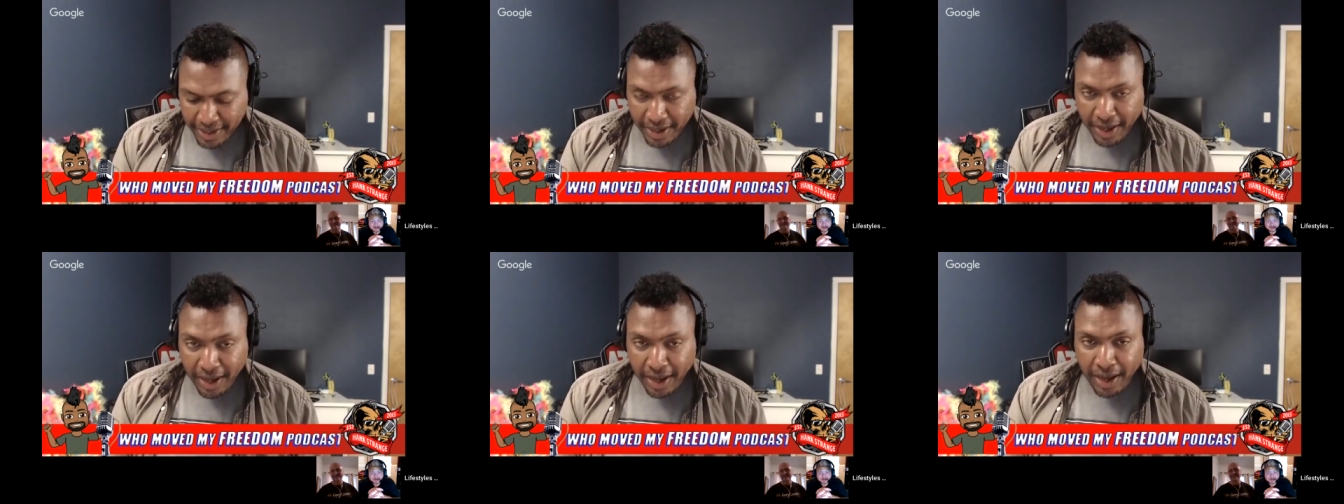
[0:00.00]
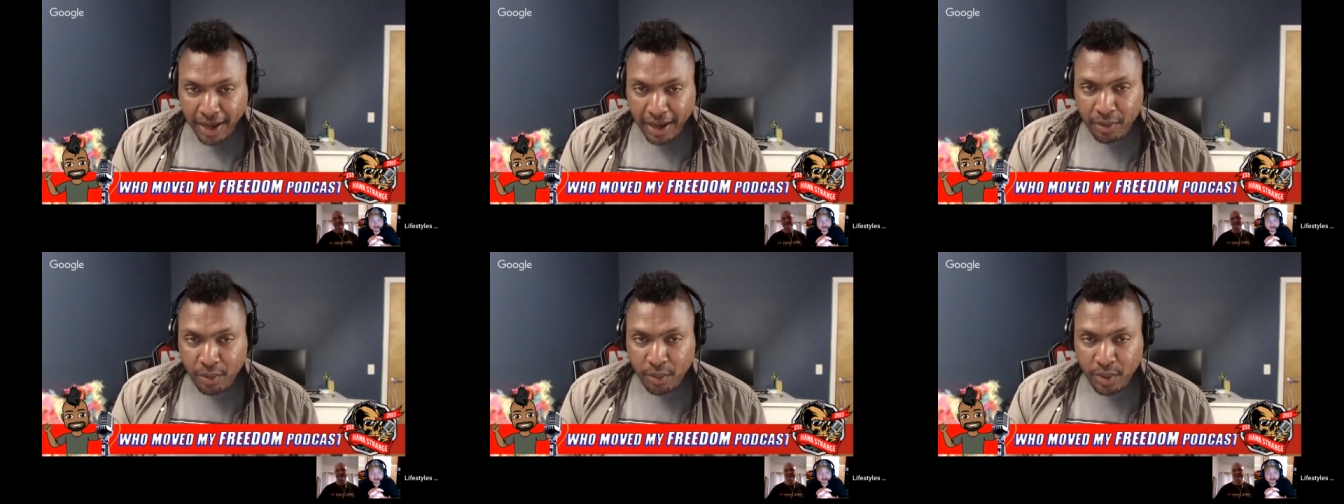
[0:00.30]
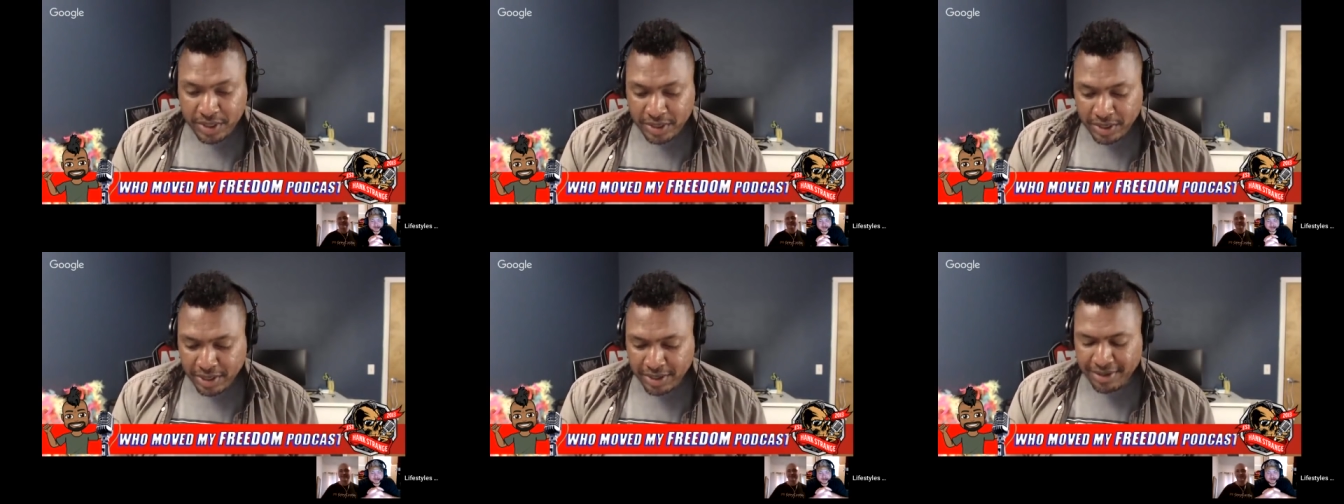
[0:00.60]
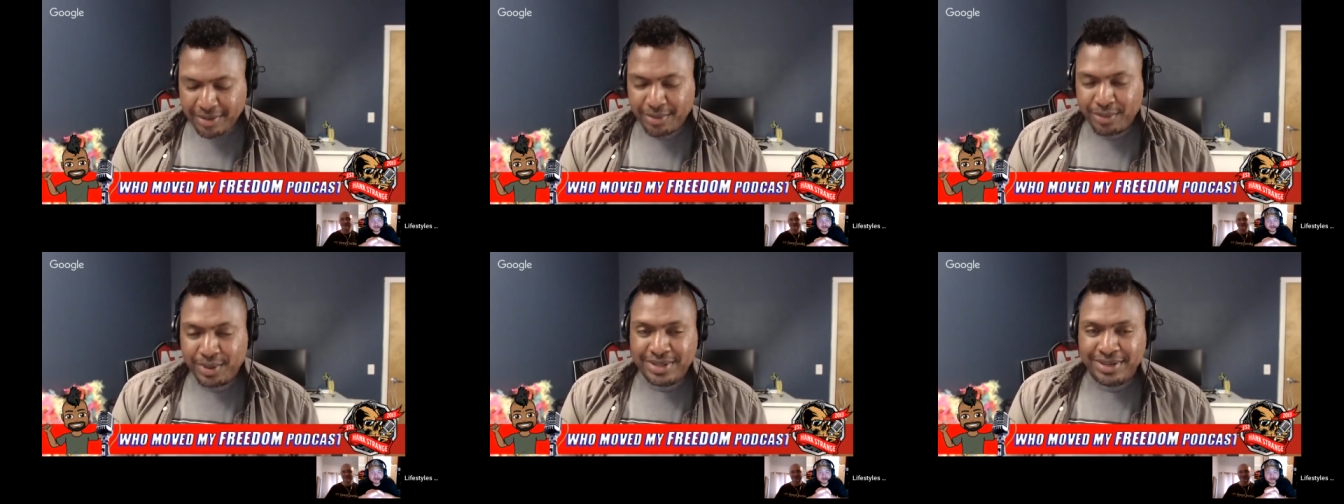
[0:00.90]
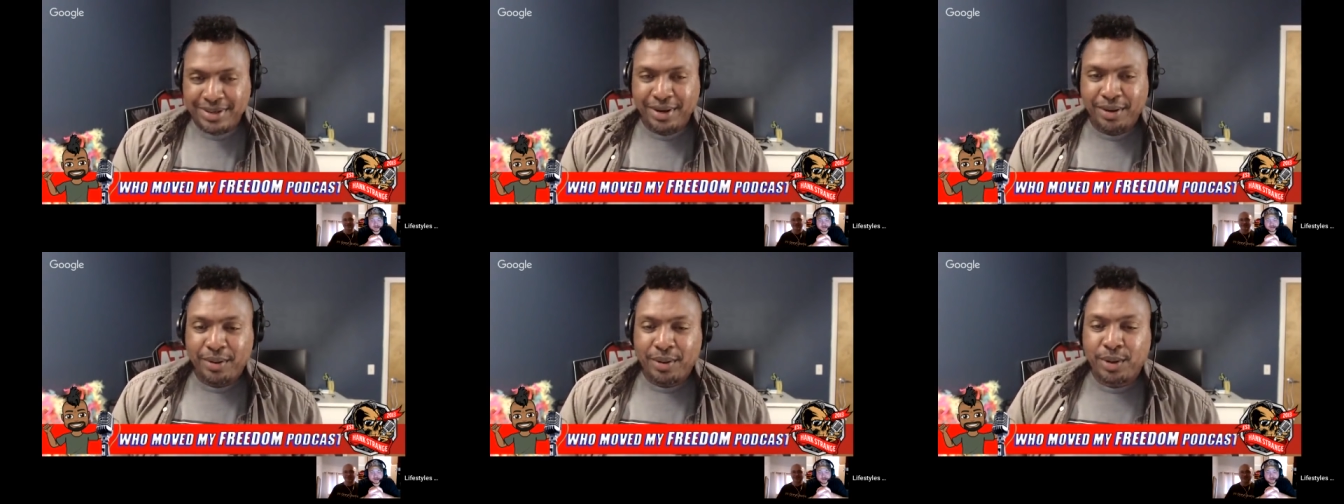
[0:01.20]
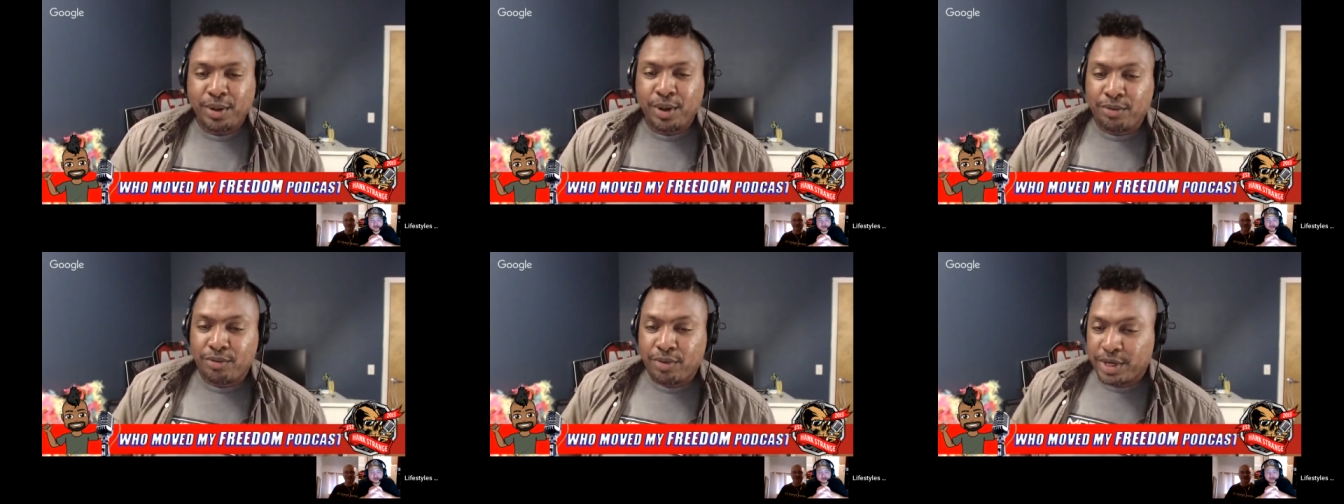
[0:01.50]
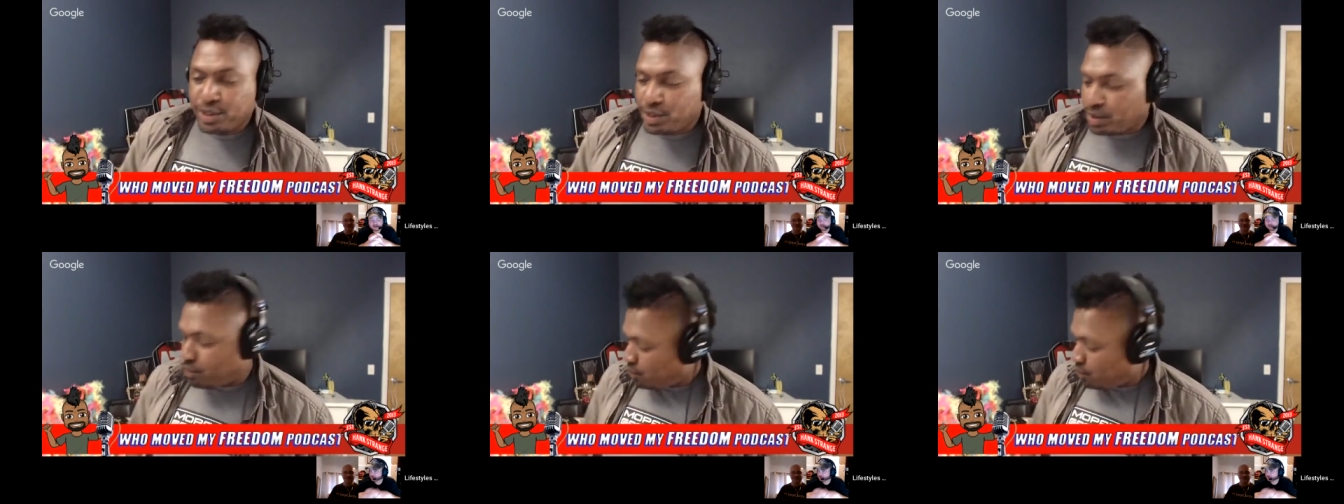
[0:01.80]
uh, what's what's going on, Richard?